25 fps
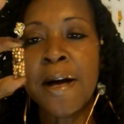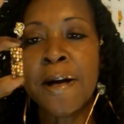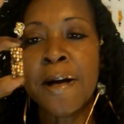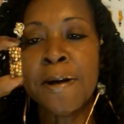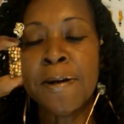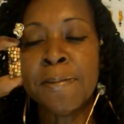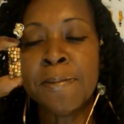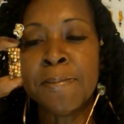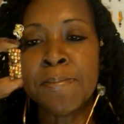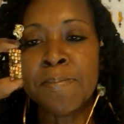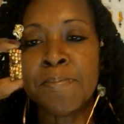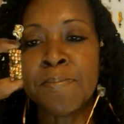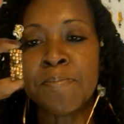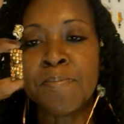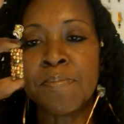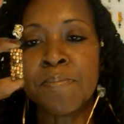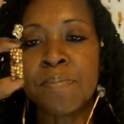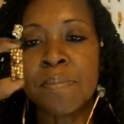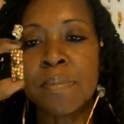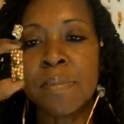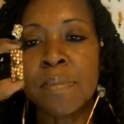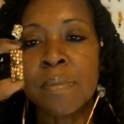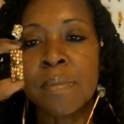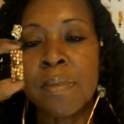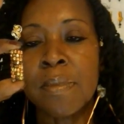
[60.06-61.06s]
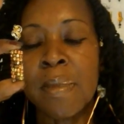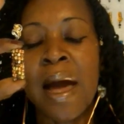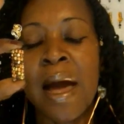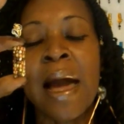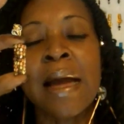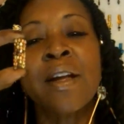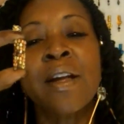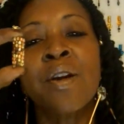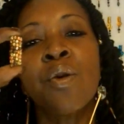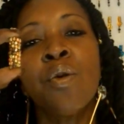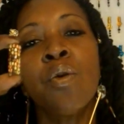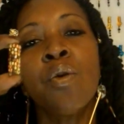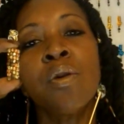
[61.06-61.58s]

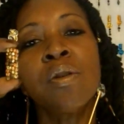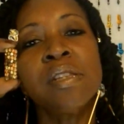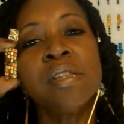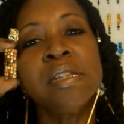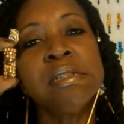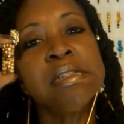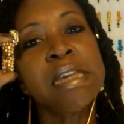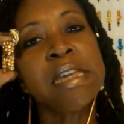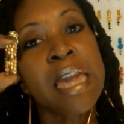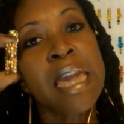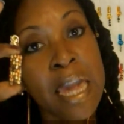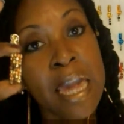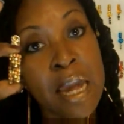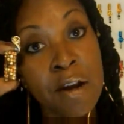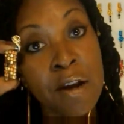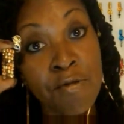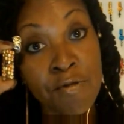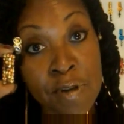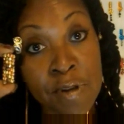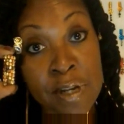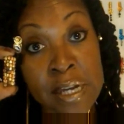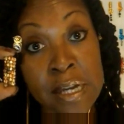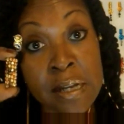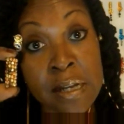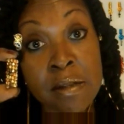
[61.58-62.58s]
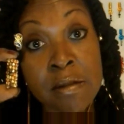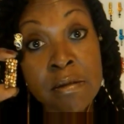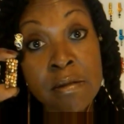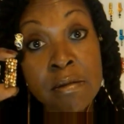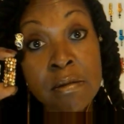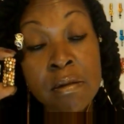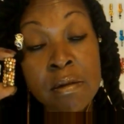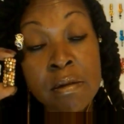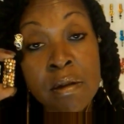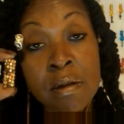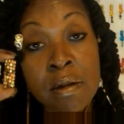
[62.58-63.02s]
I call these hair rings.